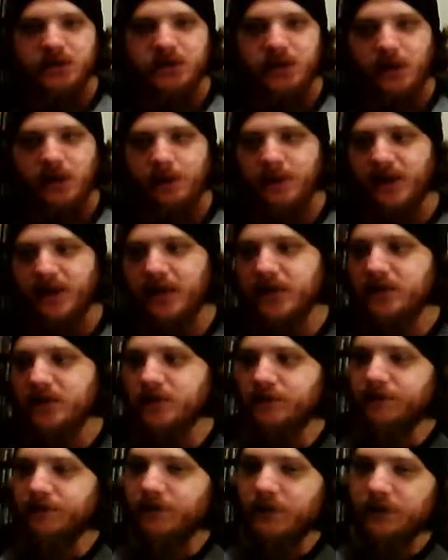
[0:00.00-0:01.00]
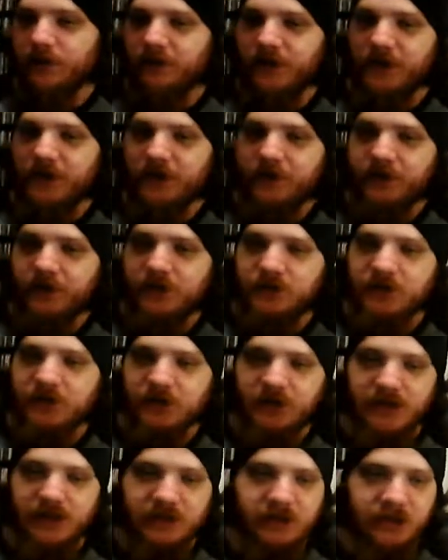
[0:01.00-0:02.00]
up is from one of the most
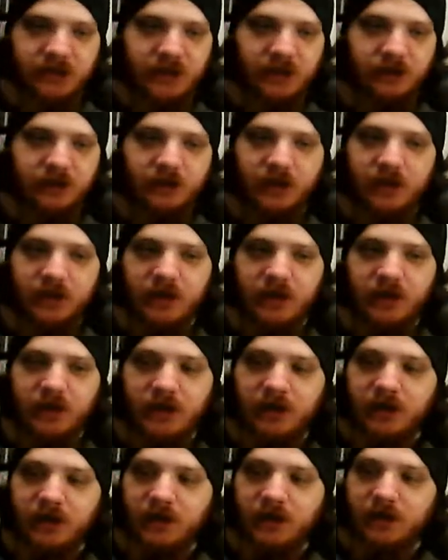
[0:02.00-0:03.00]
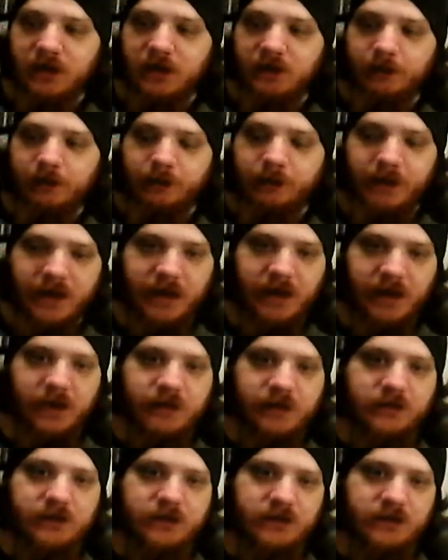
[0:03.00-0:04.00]
legendary
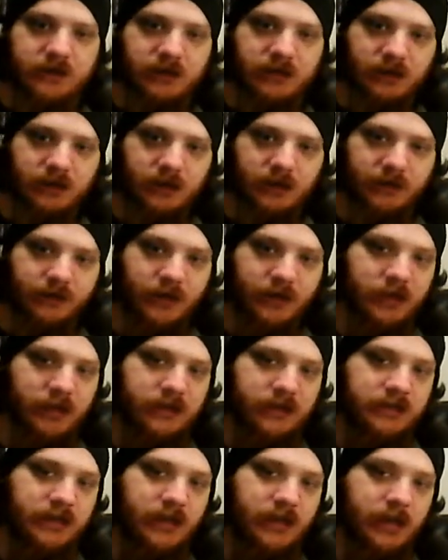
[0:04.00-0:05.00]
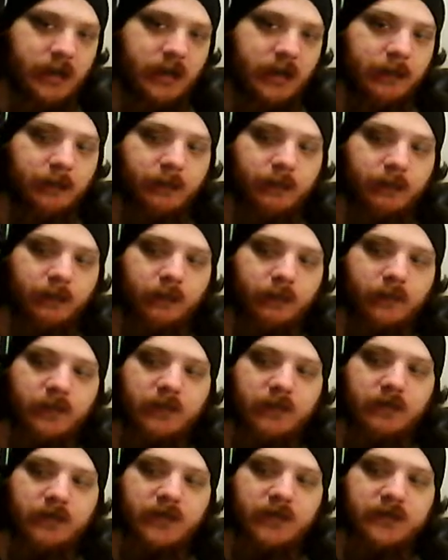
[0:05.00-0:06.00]
bands of all time.
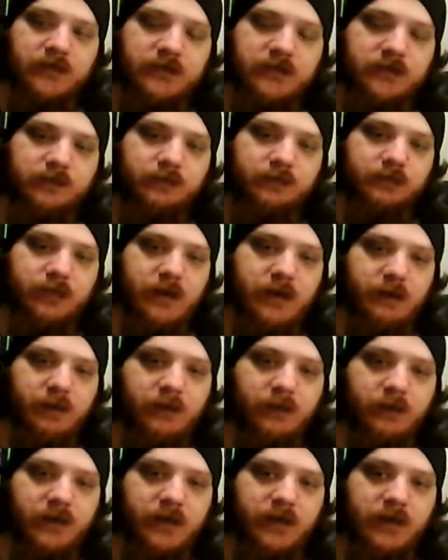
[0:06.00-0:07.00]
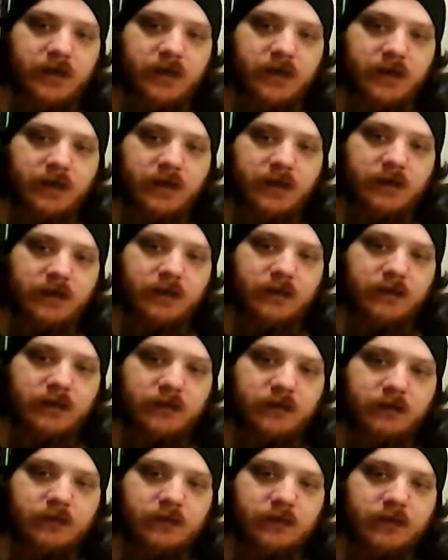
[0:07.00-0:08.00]
This is probably
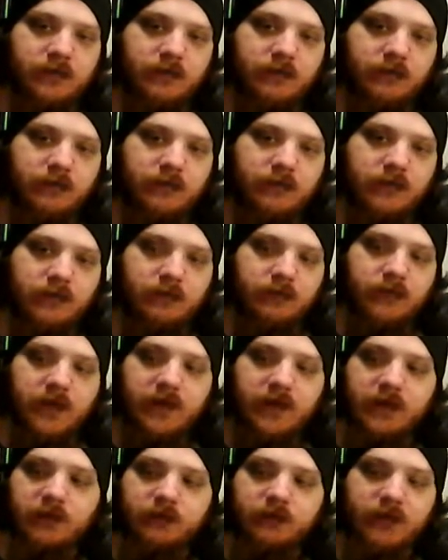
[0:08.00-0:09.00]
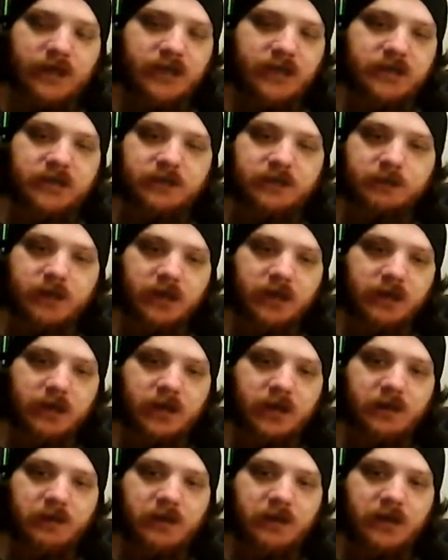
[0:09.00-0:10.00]
my greatest
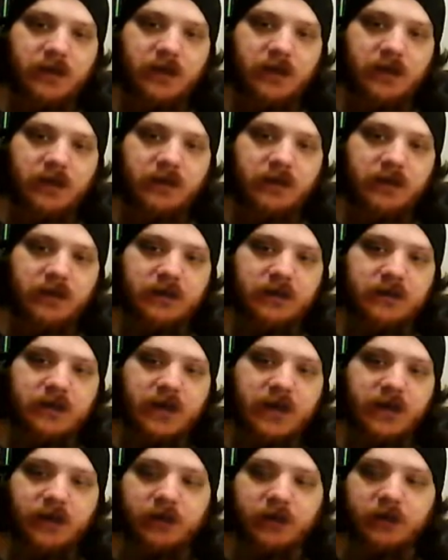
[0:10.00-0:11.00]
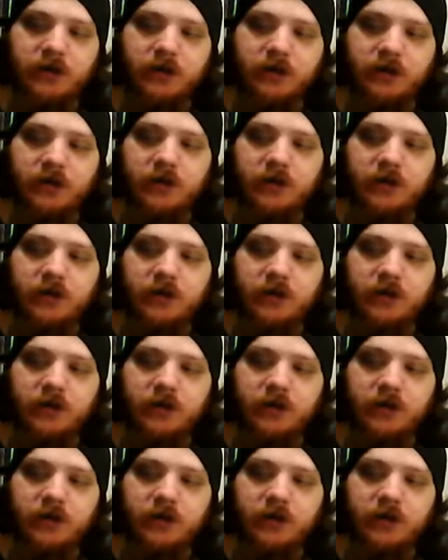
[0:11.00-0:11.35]
pickup in the entire